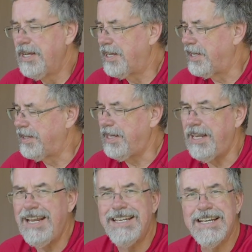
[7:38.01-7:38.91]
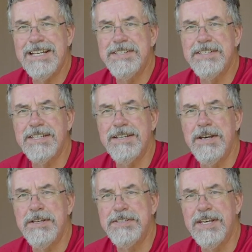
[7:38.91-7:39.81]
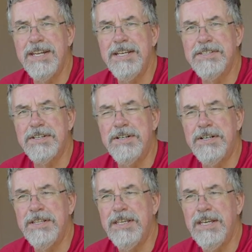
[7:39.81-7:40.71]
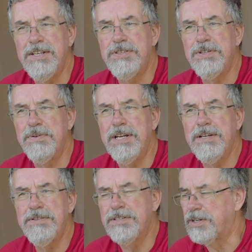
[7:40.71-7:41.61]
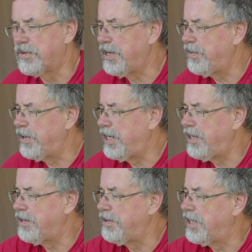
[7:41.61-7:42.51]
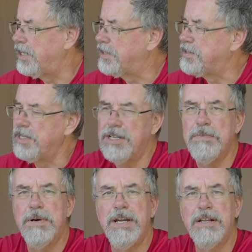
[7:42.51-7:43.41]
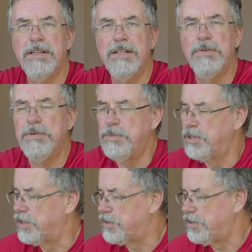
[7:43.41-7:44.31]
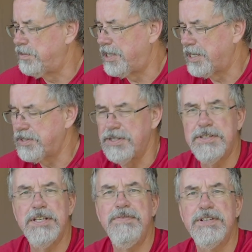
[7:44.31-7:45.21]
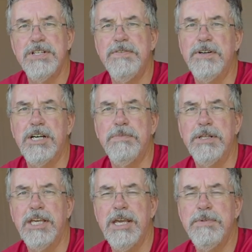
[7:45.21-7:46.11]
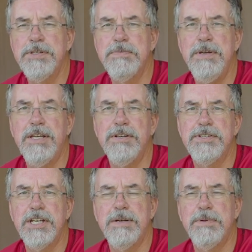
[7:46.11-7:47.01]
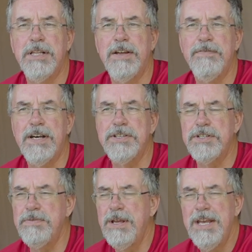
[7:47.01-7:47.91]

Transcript: Uh, the ATAS uh, settings on the Yaesu radio is a great way. You know, you get to say goodbye to the little remote control box, save yourself a couple of cables, make your setup a lot faster.